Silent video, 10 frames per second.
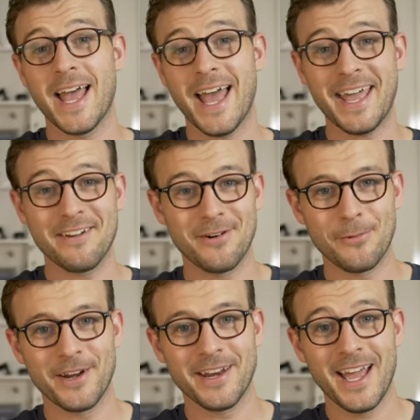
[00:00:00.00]
Hey
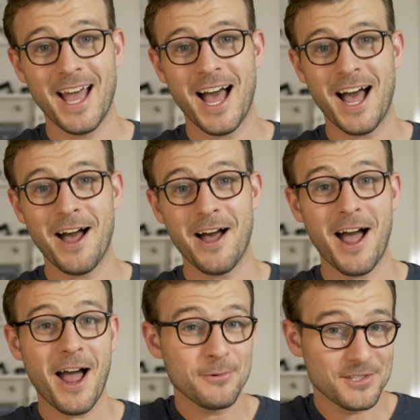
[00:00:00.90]
everyone,
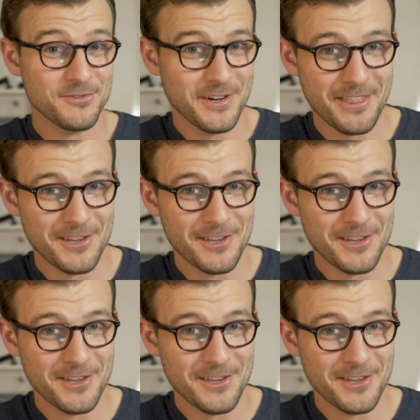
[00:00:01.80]
I was just reading